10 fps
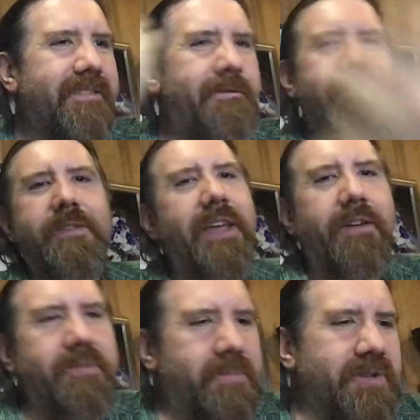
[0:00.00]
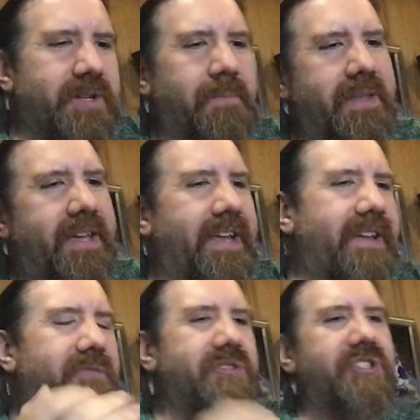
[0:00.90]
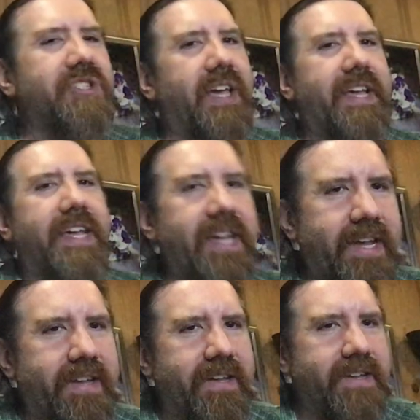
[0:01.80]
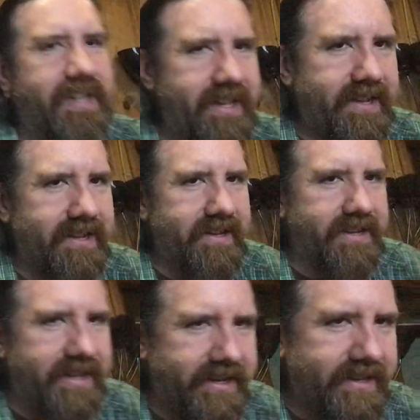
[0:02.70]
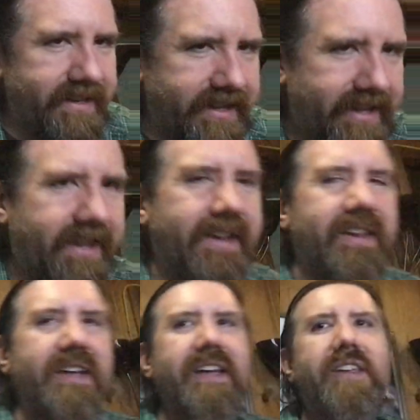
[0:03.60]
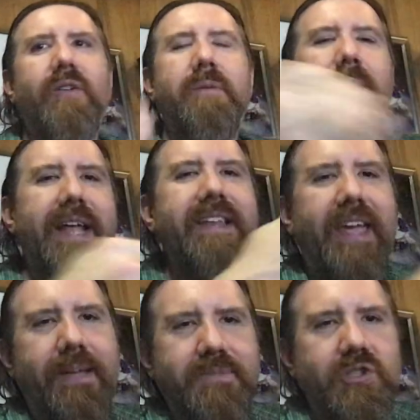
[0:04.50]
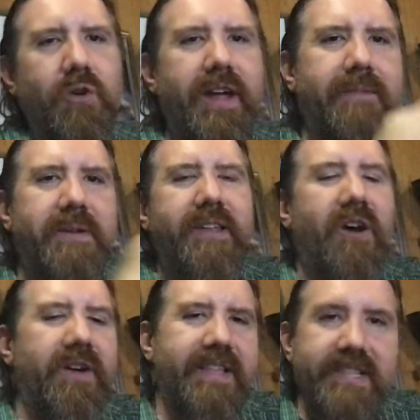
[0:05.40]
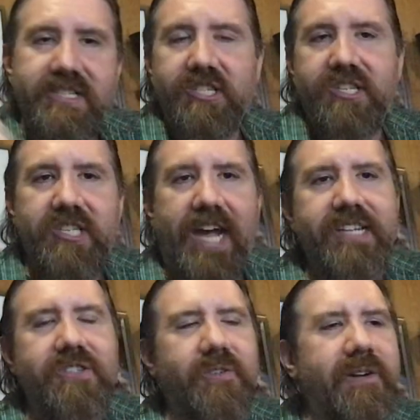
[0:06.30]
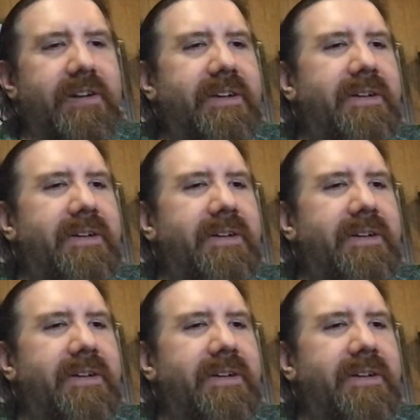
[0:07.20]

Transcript: 50 of them or something, and it was just like geek, and the main game story had been going, and this is a side story.